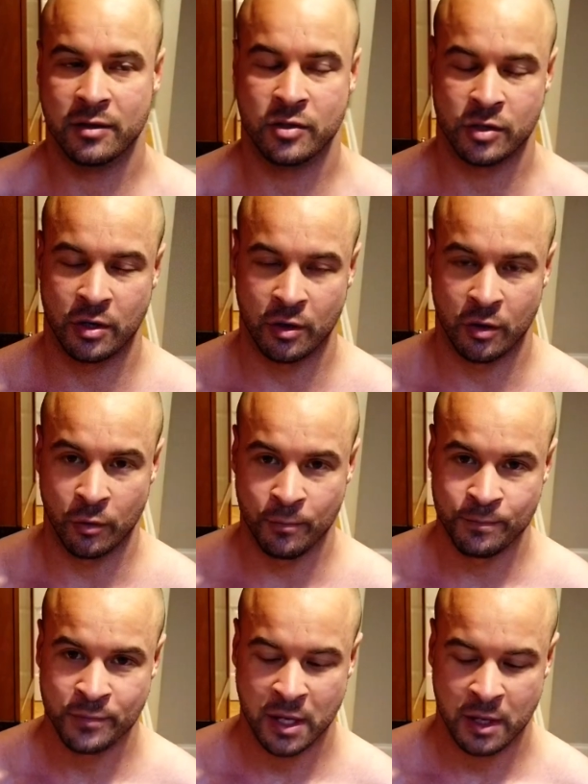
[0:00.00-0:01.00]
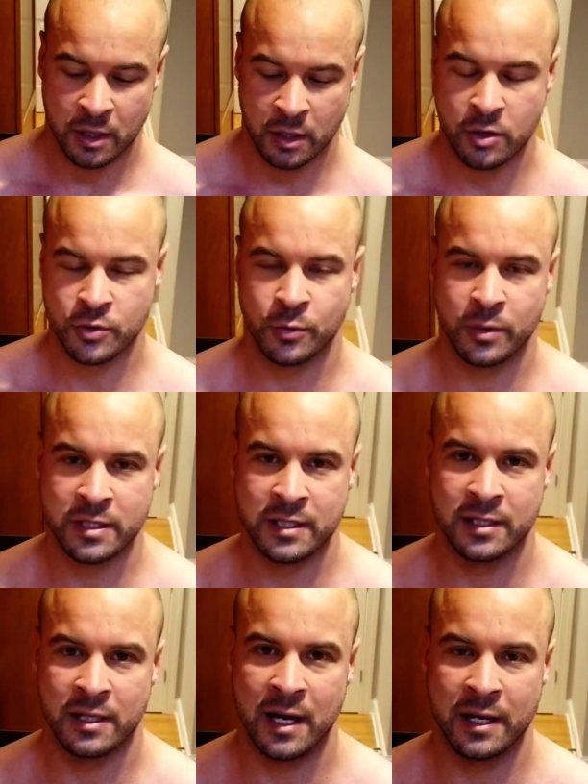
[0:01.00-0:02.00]
So here's
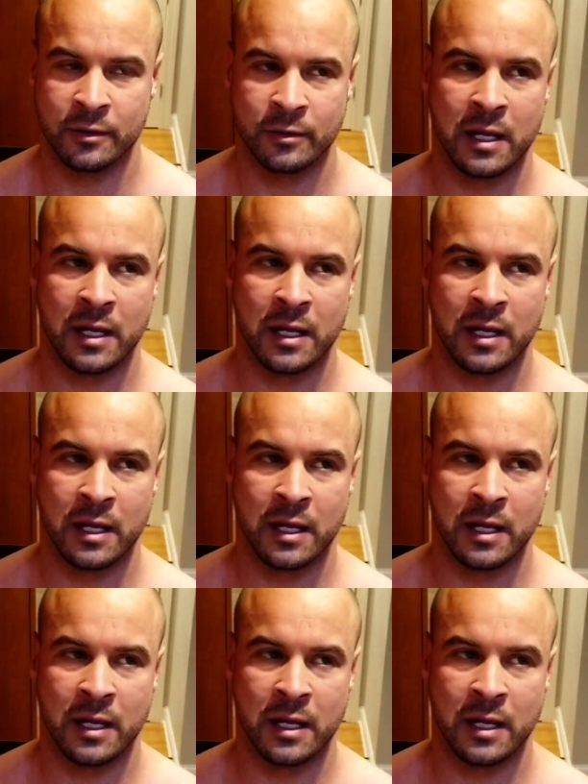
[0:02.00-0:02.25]
what I do.